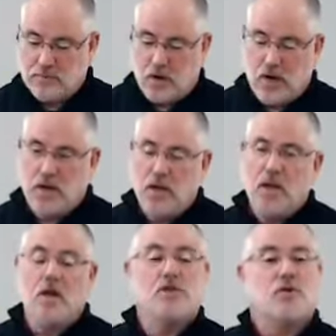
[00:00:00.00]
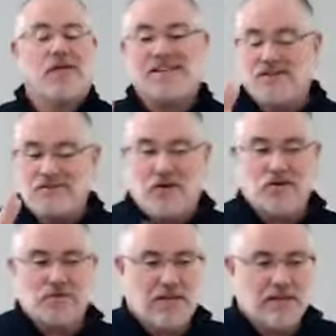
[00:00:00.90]
All right. So that's the
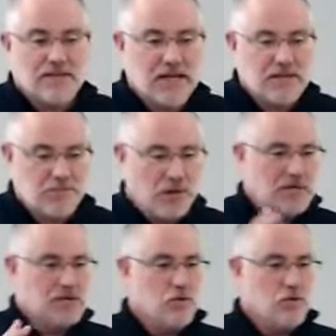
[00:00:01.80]
first thing that takes place